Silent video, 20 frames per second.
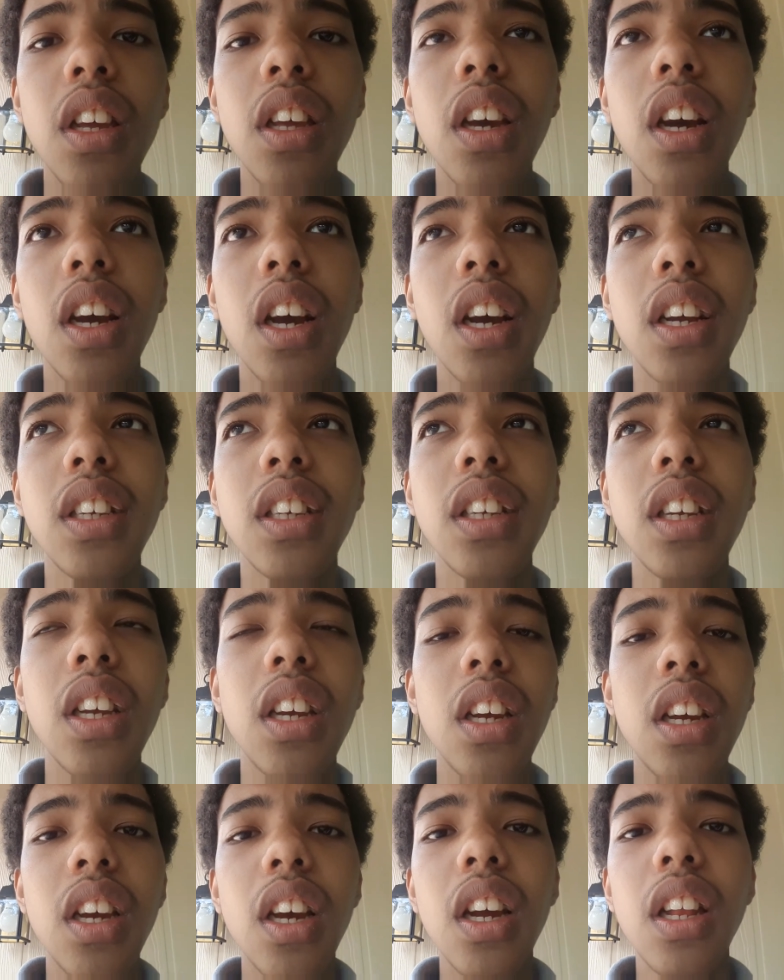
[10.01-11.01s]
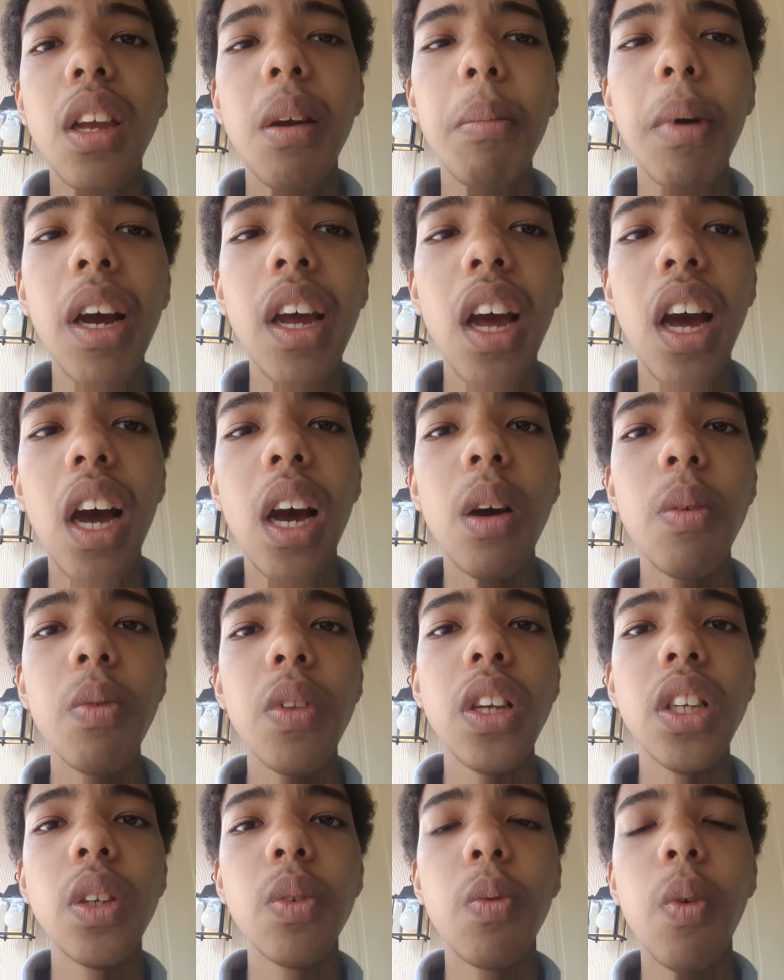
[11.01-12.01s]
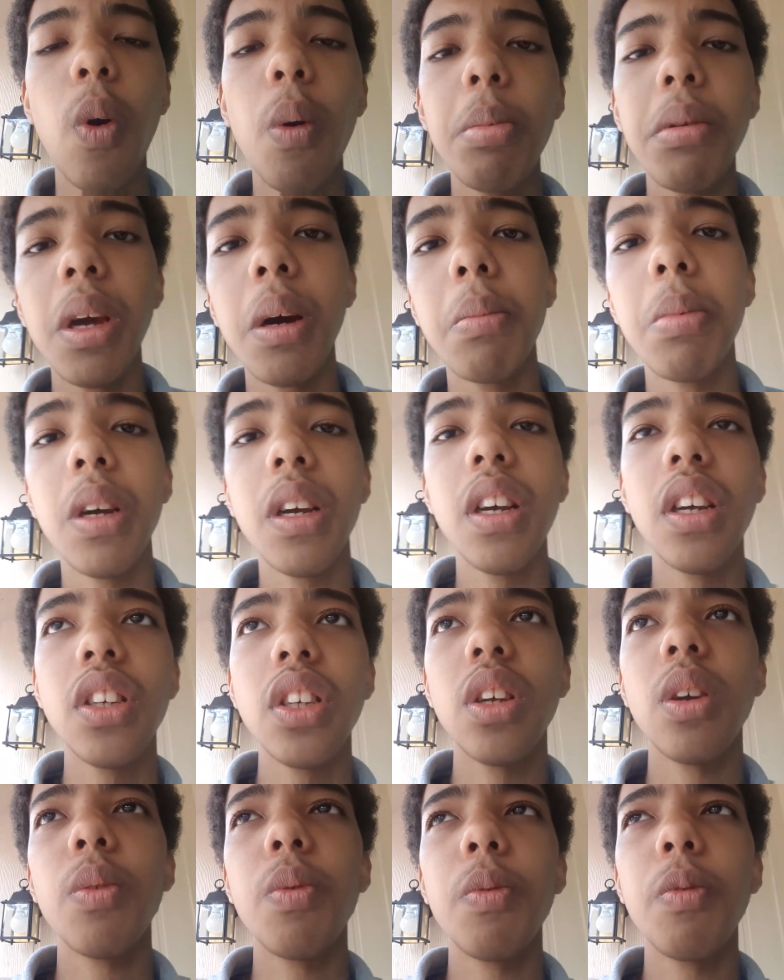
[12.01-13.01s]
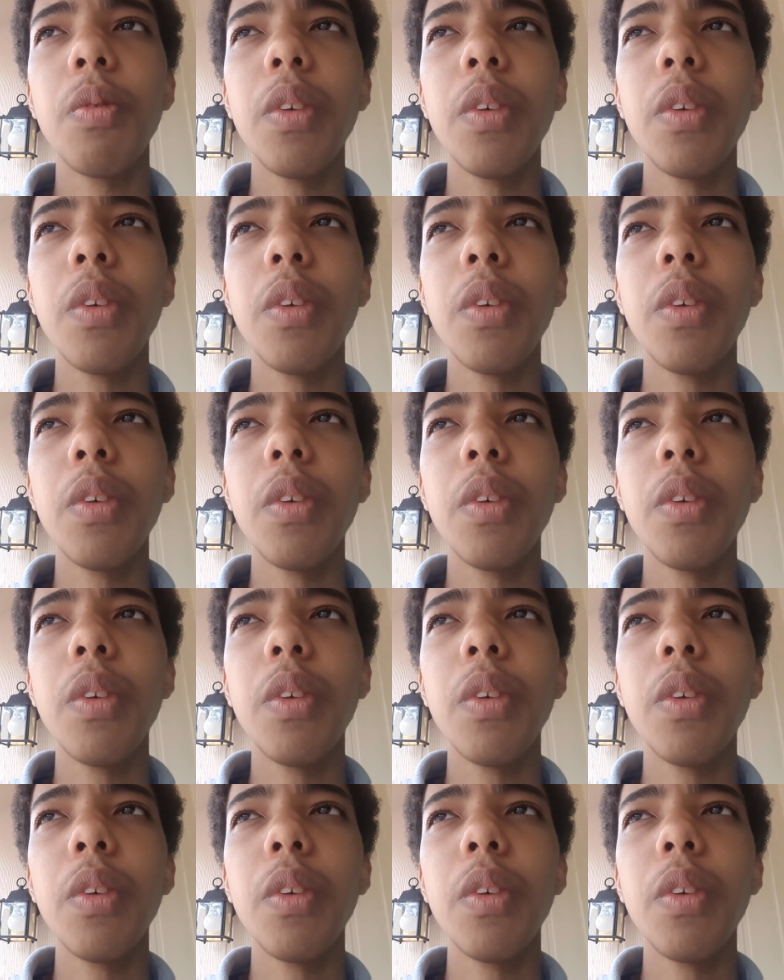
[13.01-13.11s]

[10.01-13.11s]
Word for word: Yeah, guys, and you might have this phobia because of,